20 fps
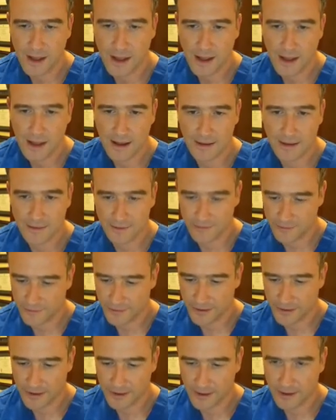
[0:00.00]
and
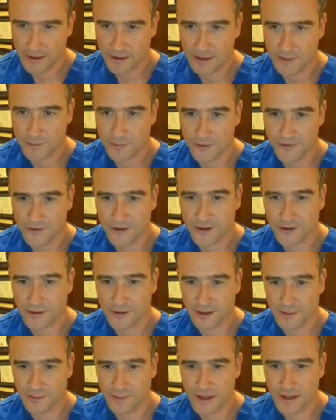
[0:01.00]
particularly
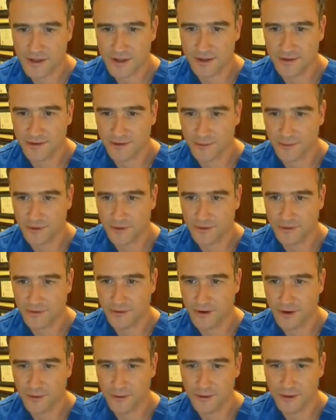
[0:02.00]
in patients with
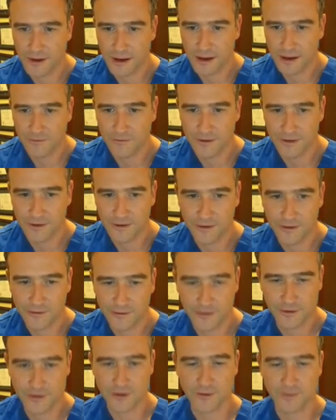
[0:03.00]
known LV
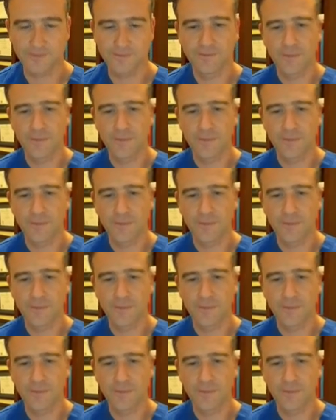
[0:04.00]
dysfunction.